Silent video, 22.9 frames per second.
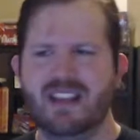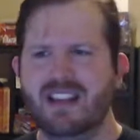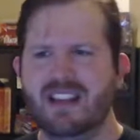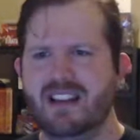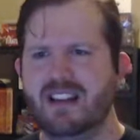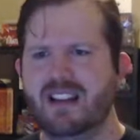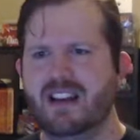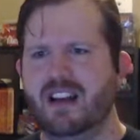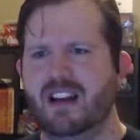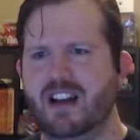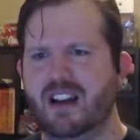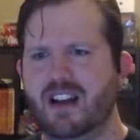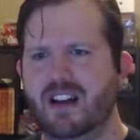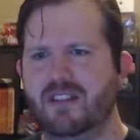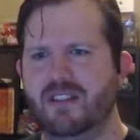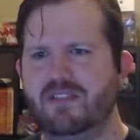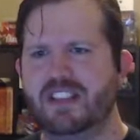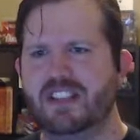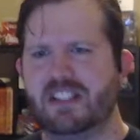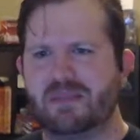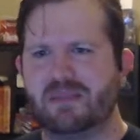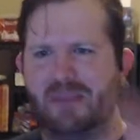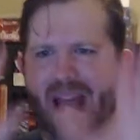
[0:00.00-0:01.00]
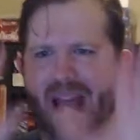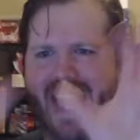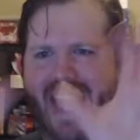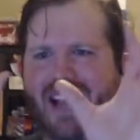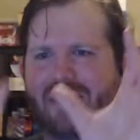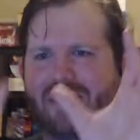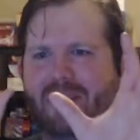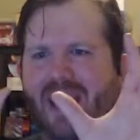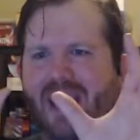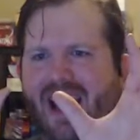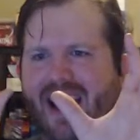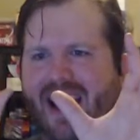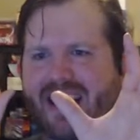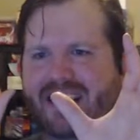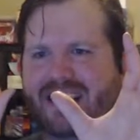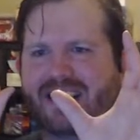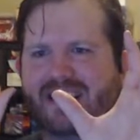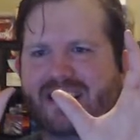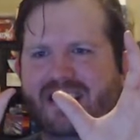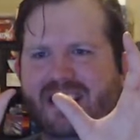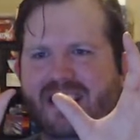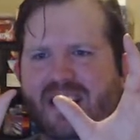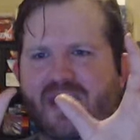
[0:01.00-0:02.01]
of these
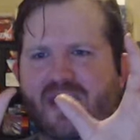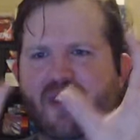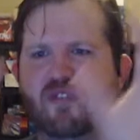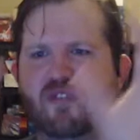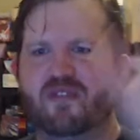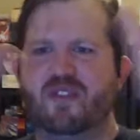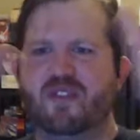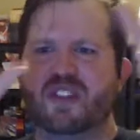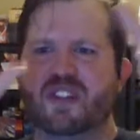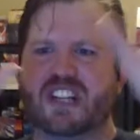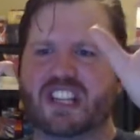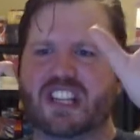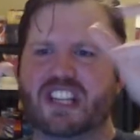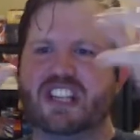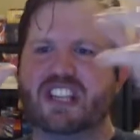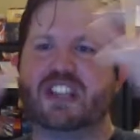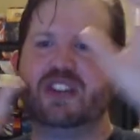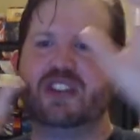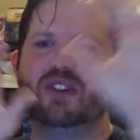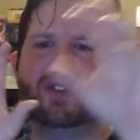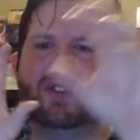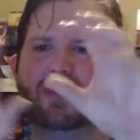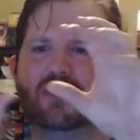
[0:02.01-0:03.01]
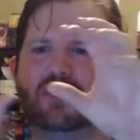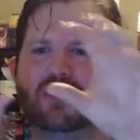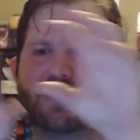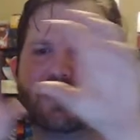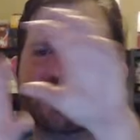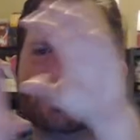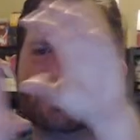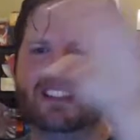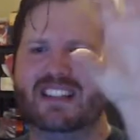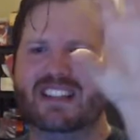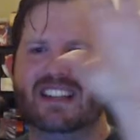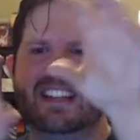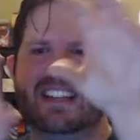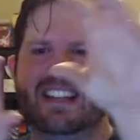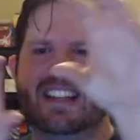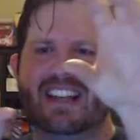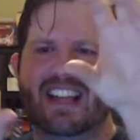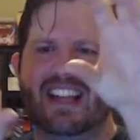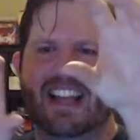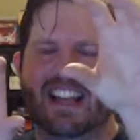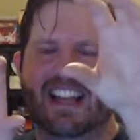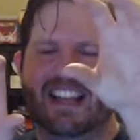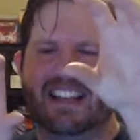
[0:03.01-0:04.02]
backpacks full of cubes,
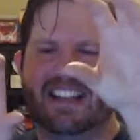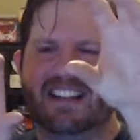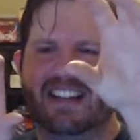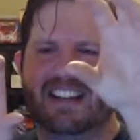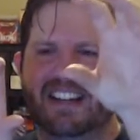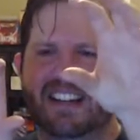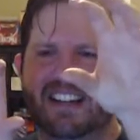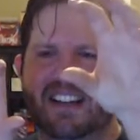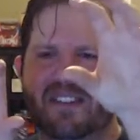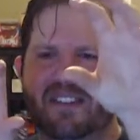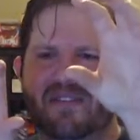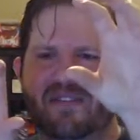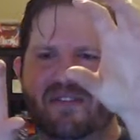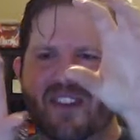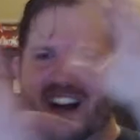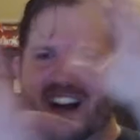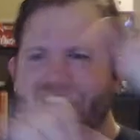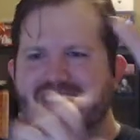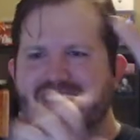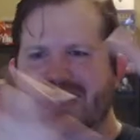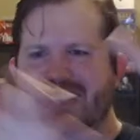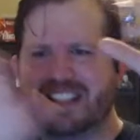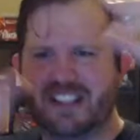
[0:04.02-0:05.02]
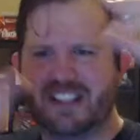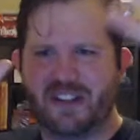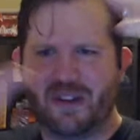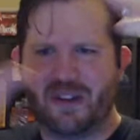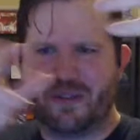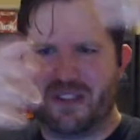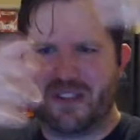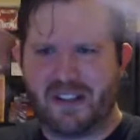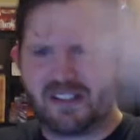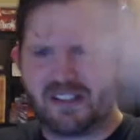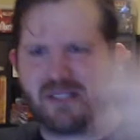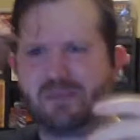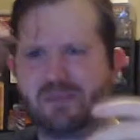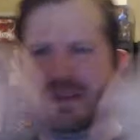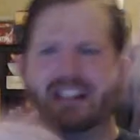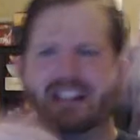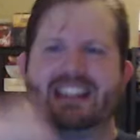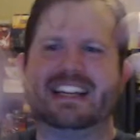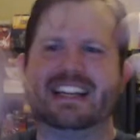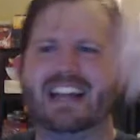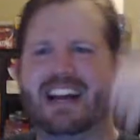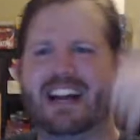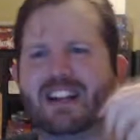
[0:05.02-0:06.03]
find, you know, they're
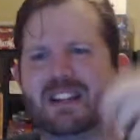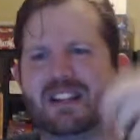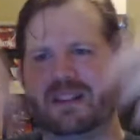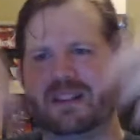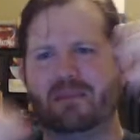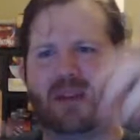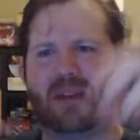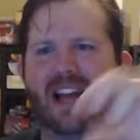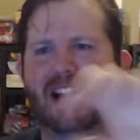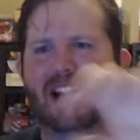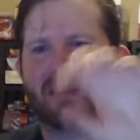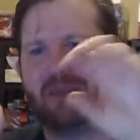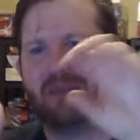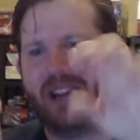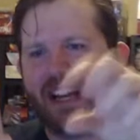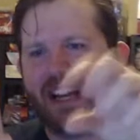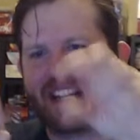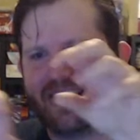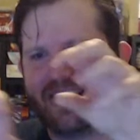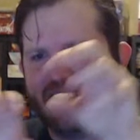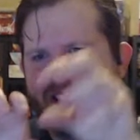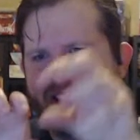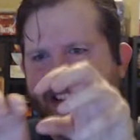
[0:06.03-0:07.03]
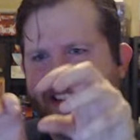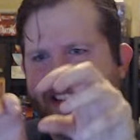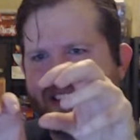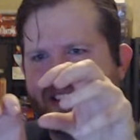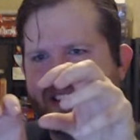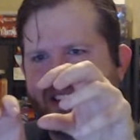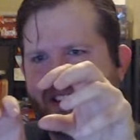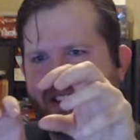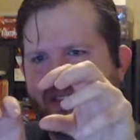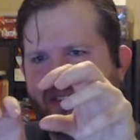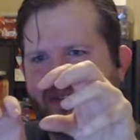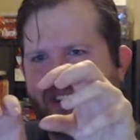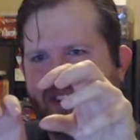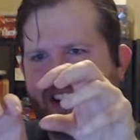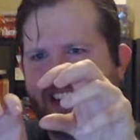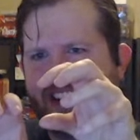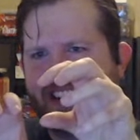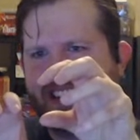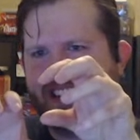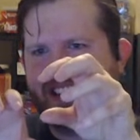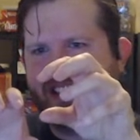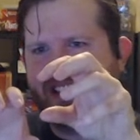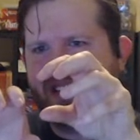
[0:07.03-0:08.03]
spilling out of the backpack and they're
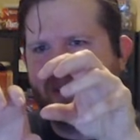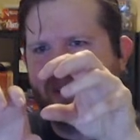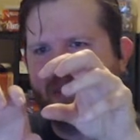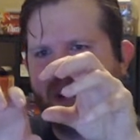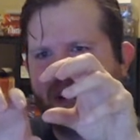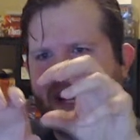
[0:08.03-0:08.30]
finding the right